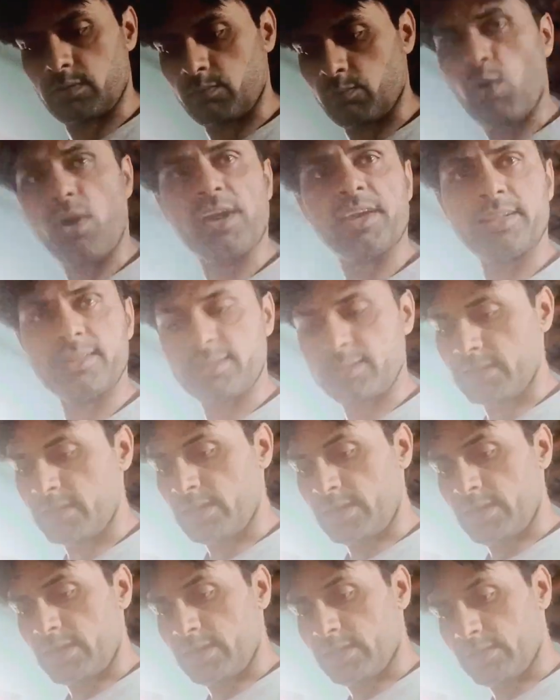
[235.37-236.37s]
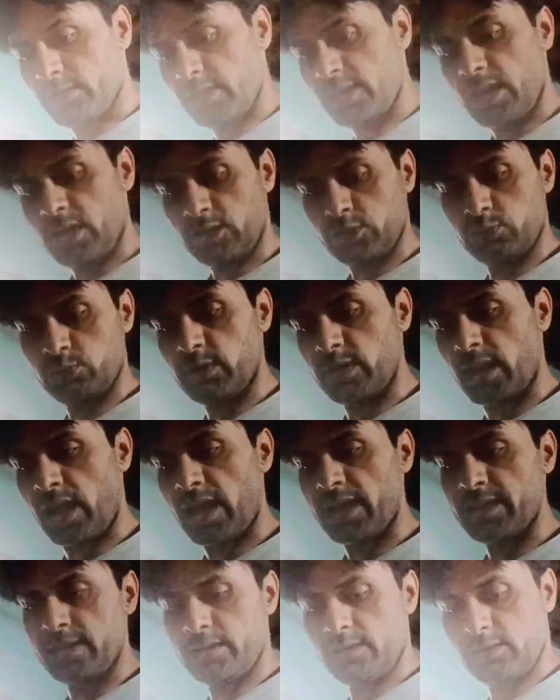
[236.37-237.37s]
boys they actually
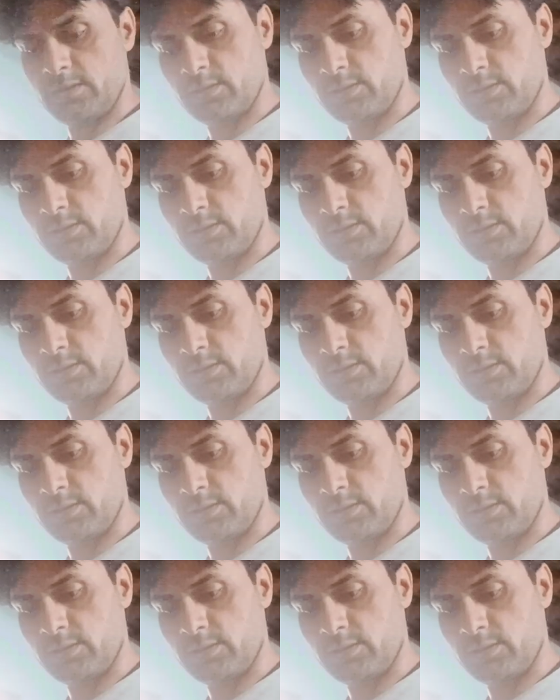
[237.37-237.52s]
like